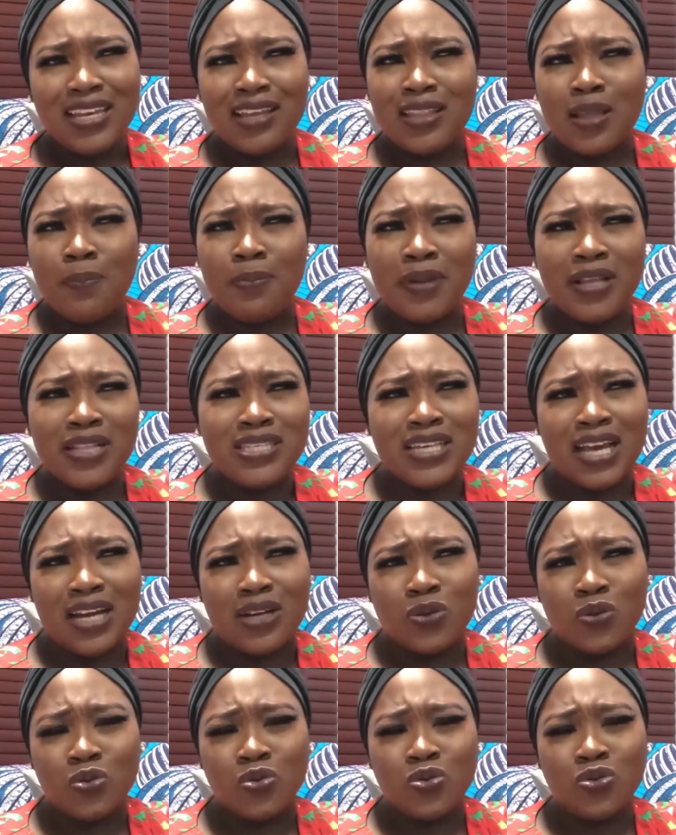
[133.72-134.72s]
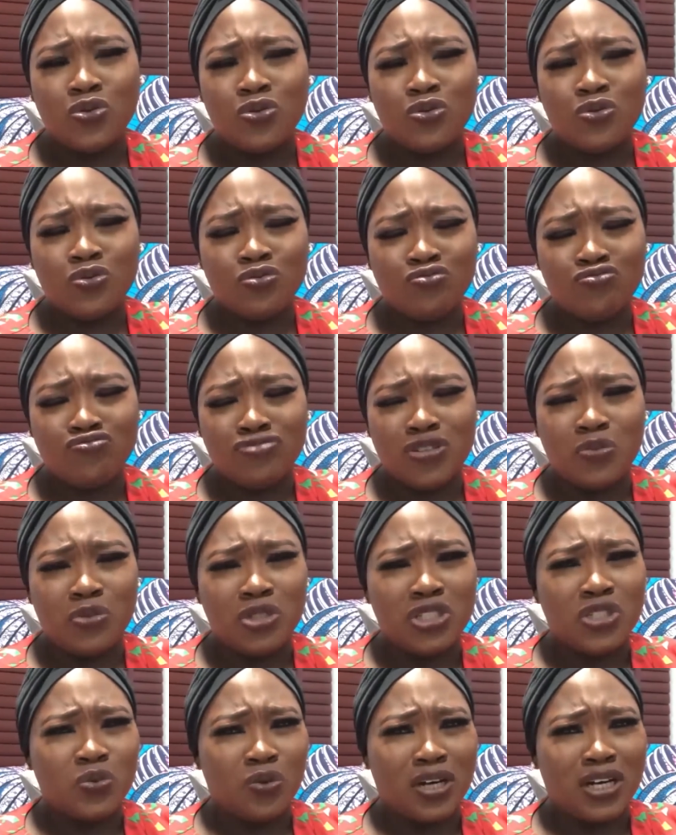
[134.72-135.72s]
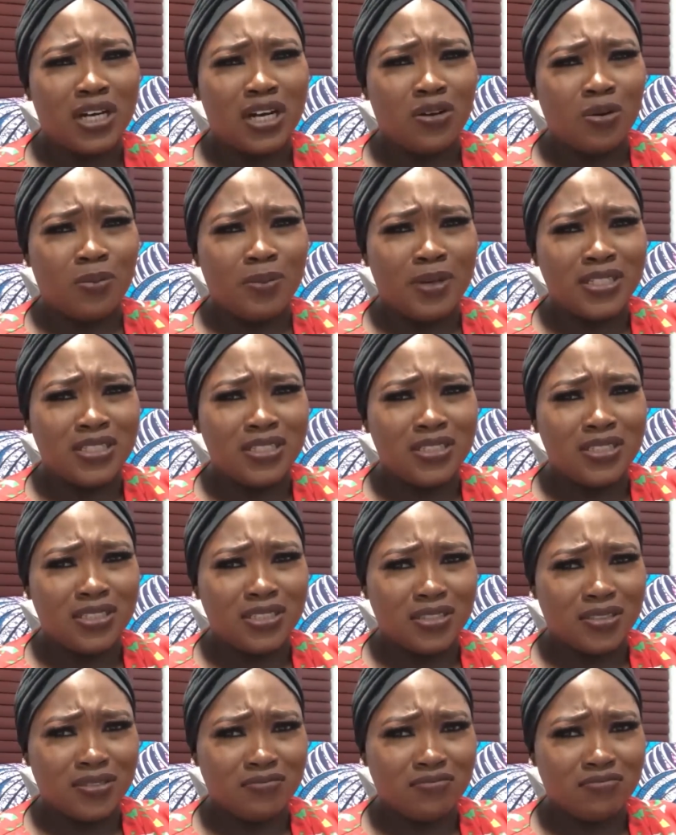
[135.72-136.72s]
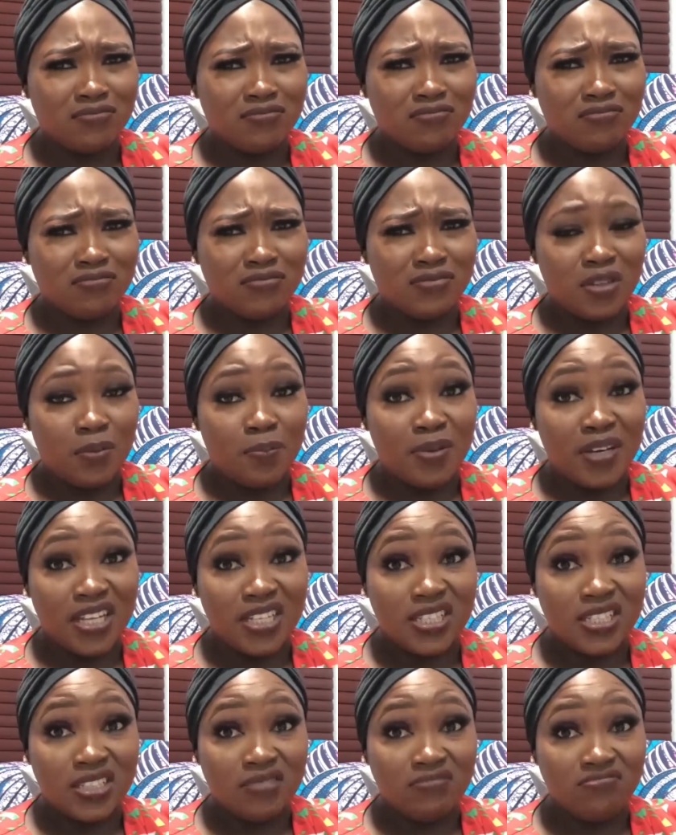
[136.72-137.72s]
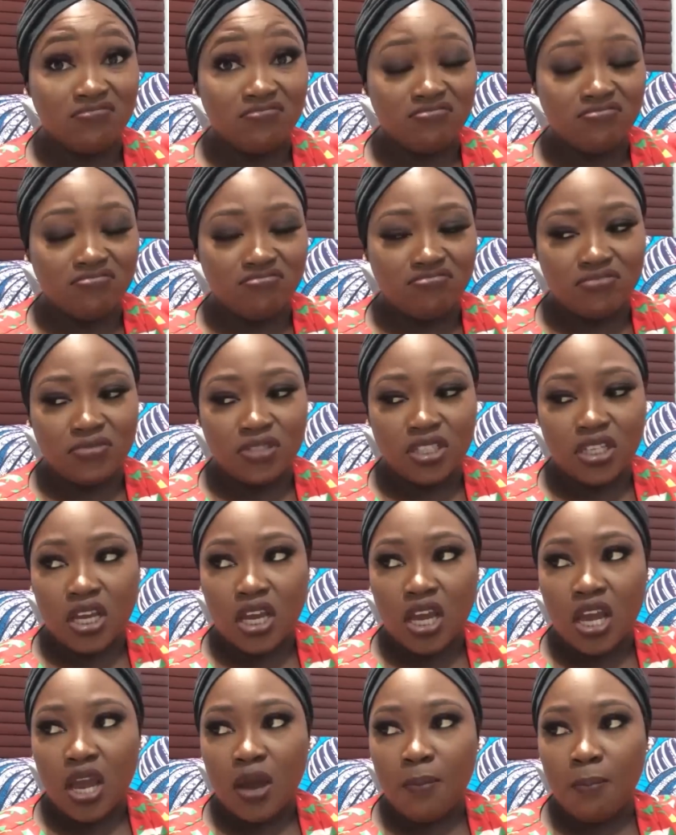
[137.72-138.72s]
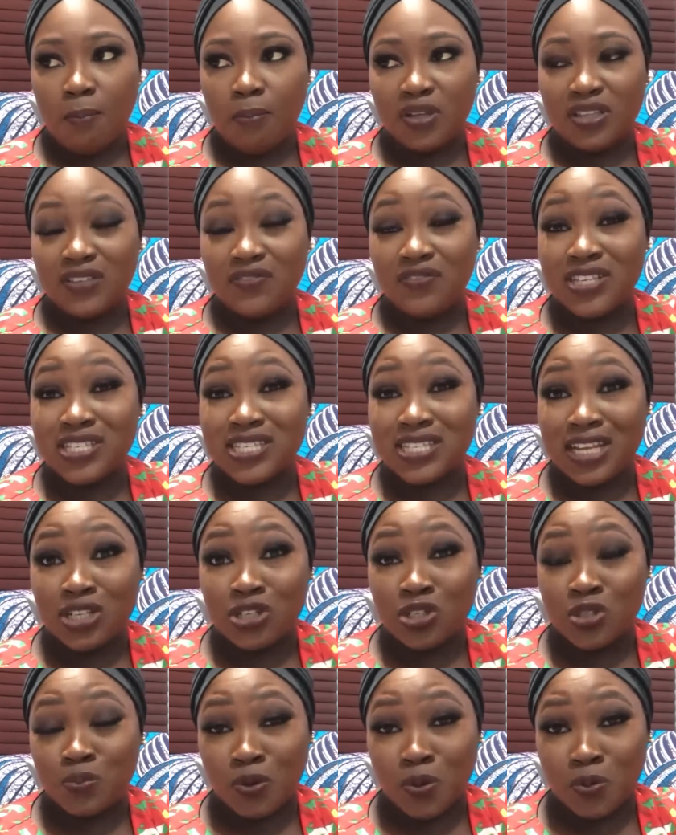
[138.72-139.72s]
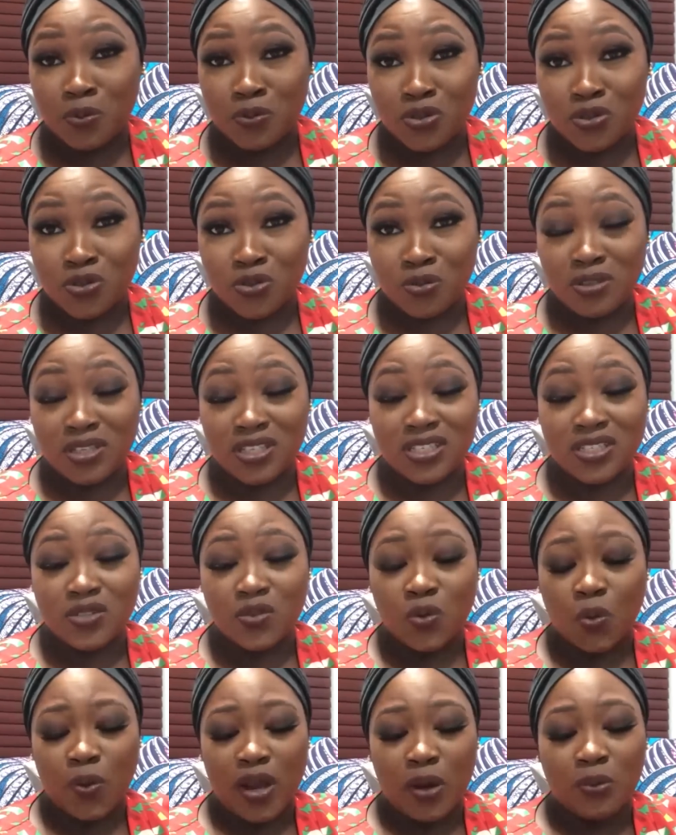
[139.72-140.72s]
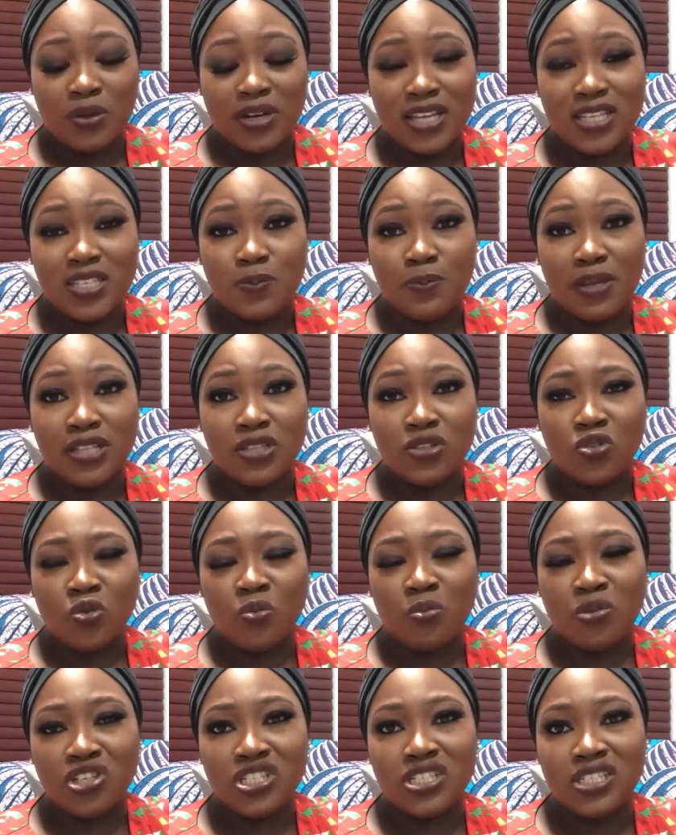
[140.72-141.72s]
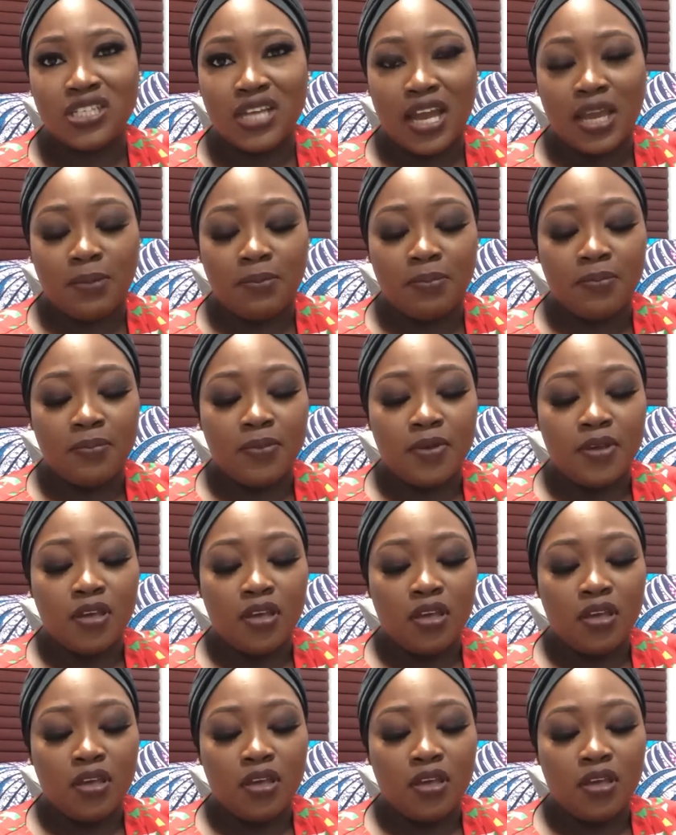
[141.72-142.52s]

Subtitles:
Now, there are plenty angles in which one can come at this thing. Plenty. But the first thing that just popped to me is, why would I spend so much time,